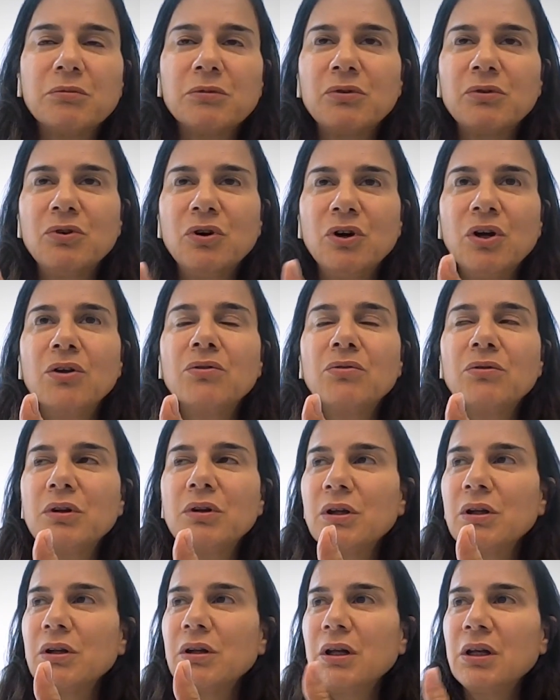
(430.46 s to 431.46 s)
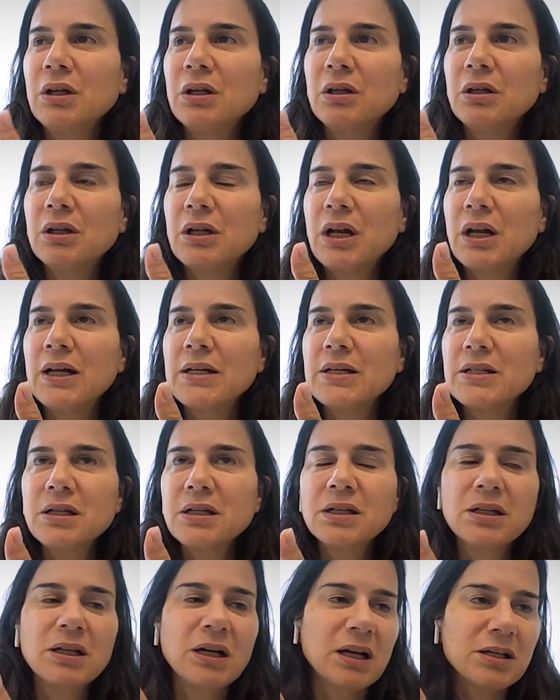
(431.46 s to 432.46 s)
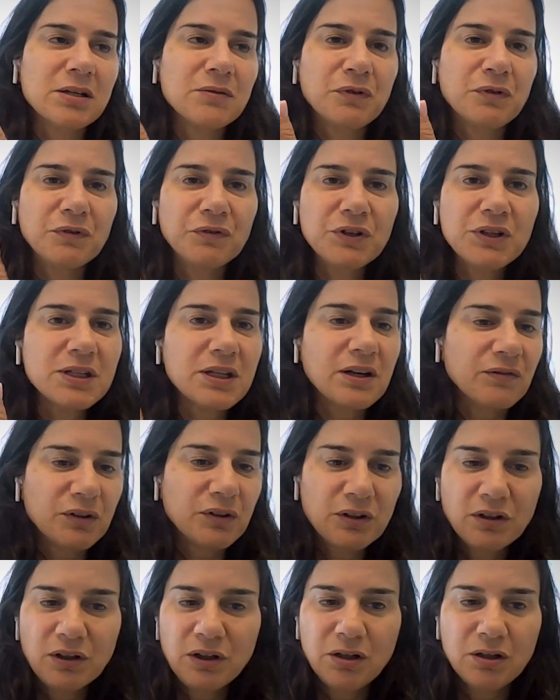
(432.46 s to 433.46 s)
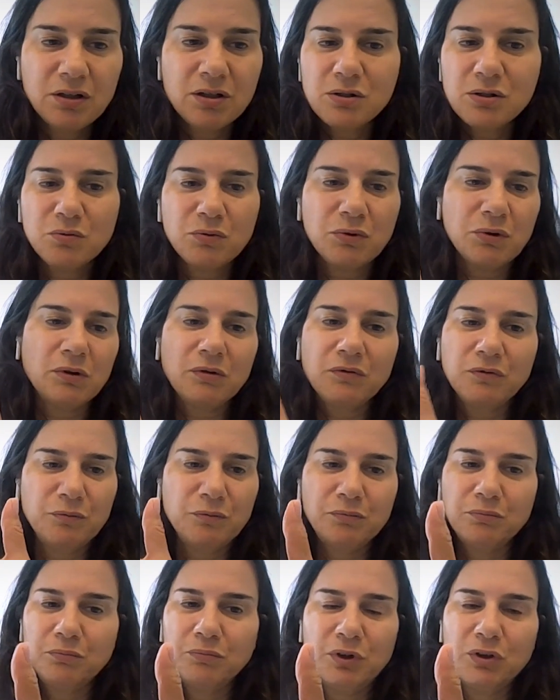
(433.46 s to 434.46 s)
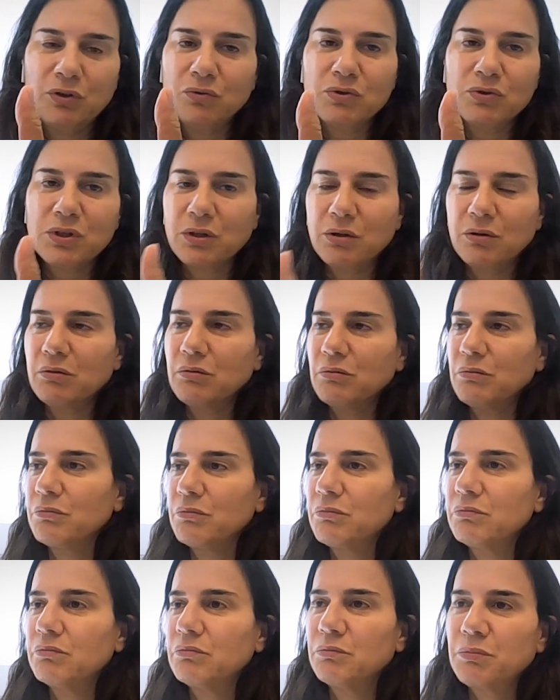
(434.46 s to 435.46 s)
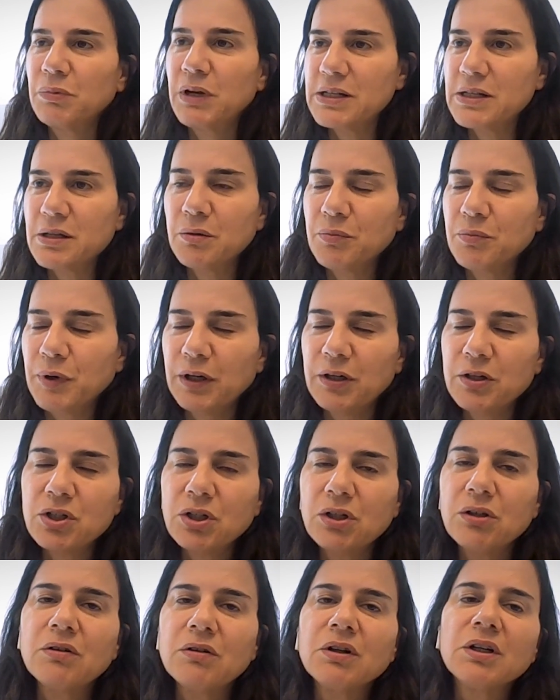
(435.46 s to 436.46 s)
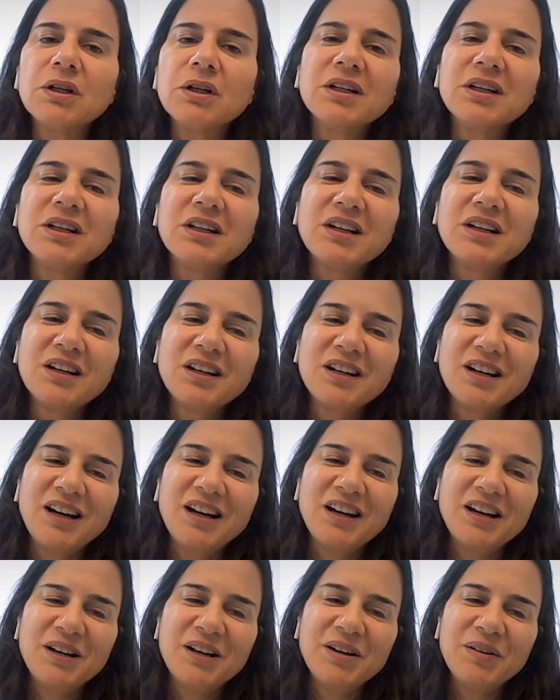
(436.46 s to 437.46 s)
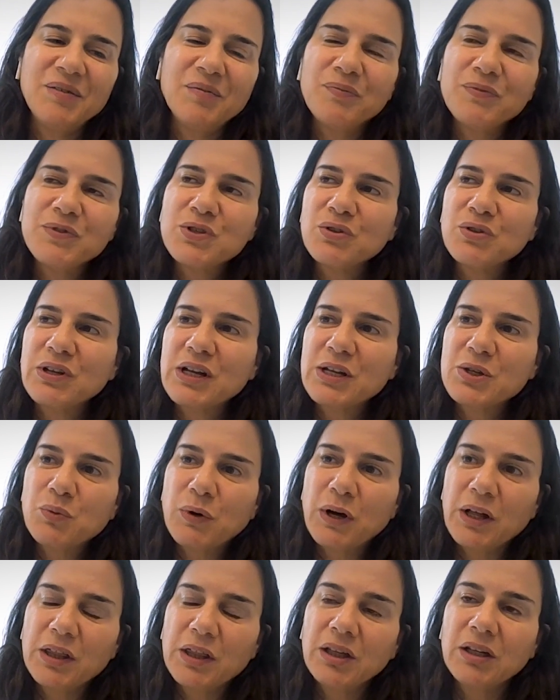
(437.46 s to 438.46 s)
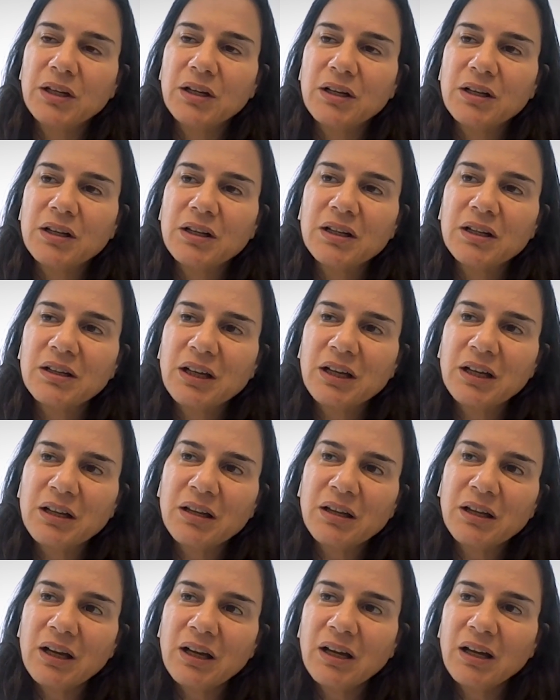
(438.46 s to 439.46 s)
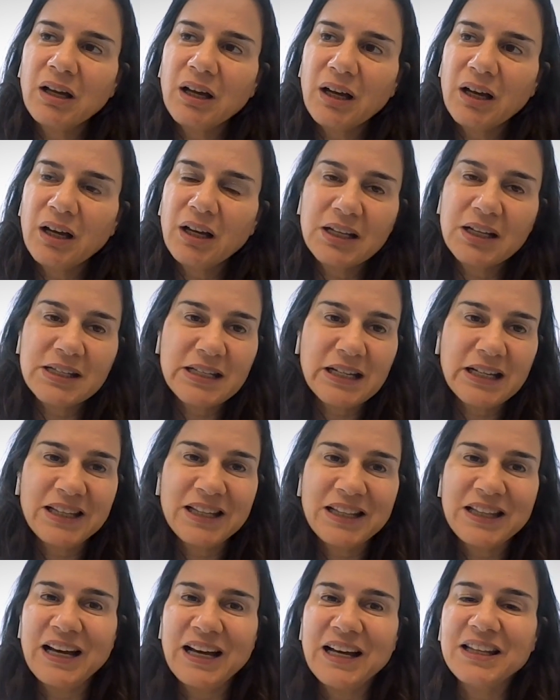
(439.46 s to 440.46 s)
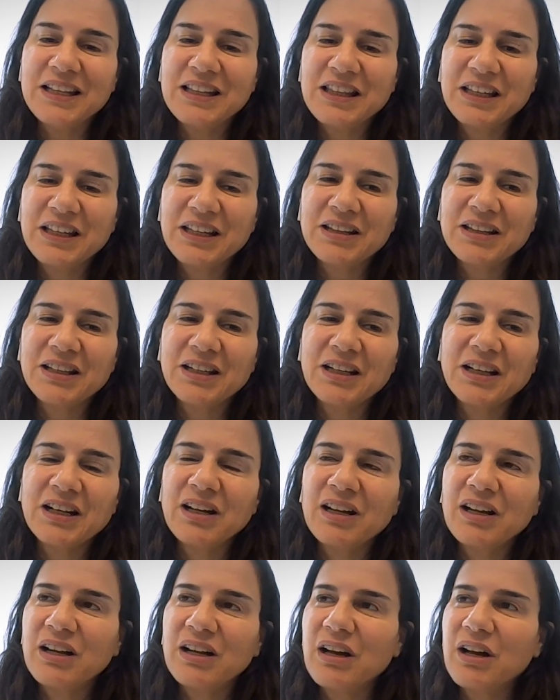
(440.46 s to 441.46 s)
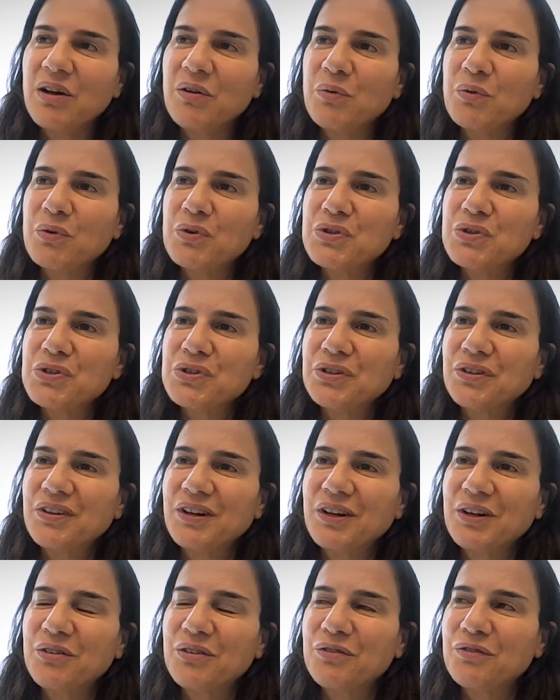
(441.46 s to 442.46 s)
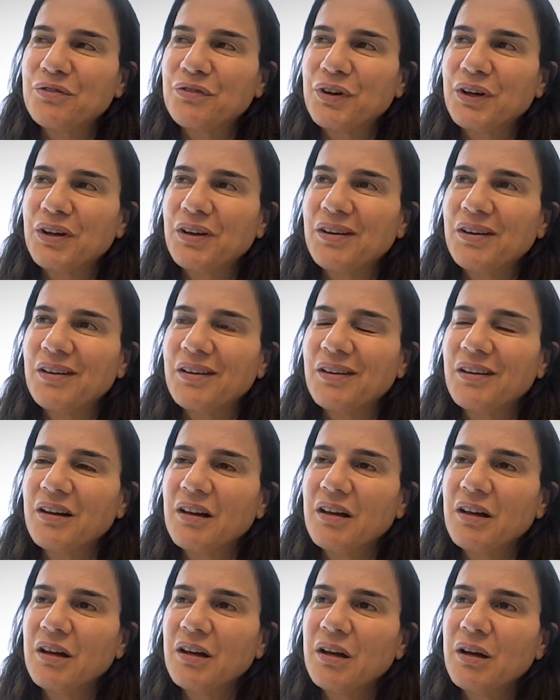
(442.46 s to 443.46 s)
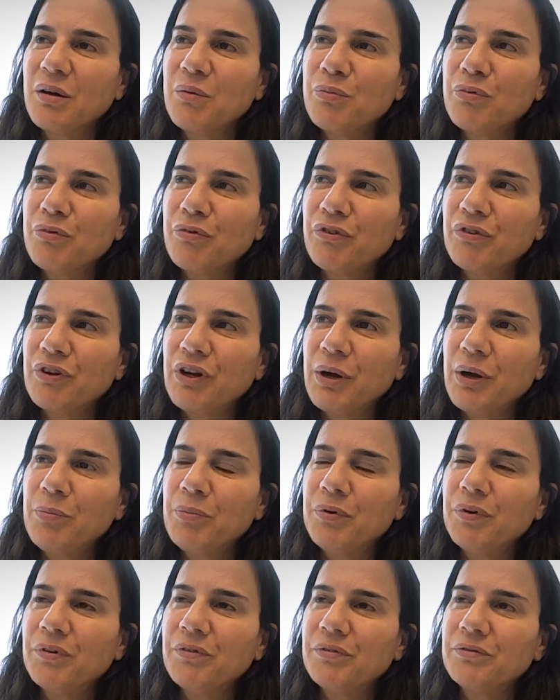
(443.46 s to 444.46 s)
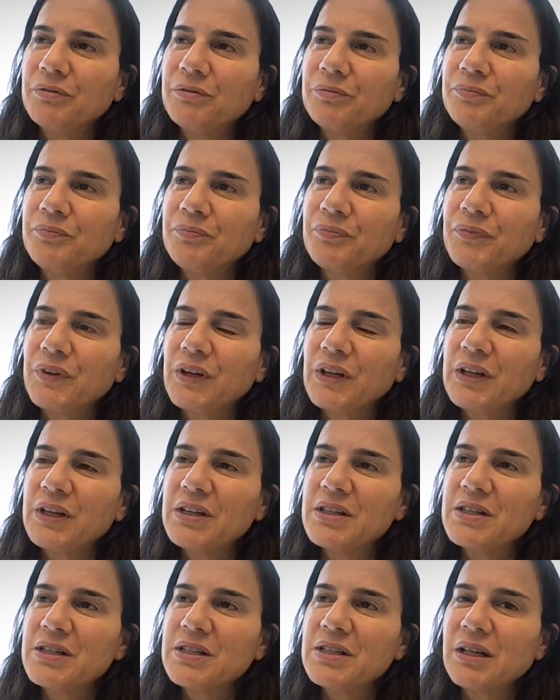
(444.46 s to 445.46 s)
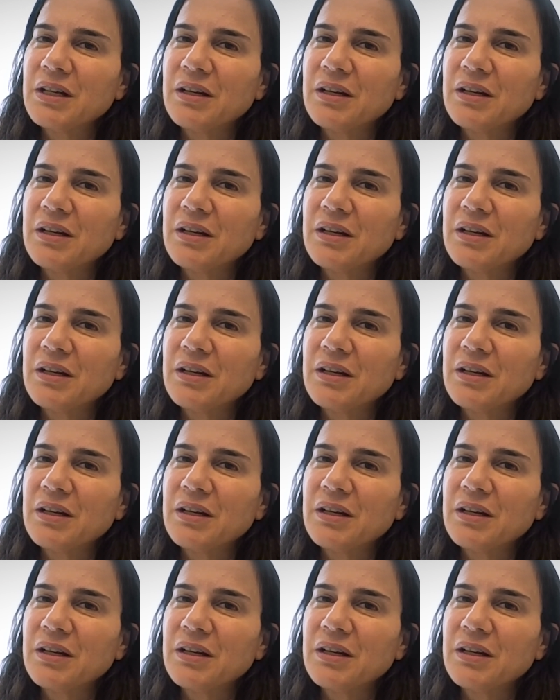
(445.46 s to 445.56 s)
going in the last 50, 70 years, we've been using plastic packaging. So that's one thing. And I can say that the other thing that I was kind of brought up on, it's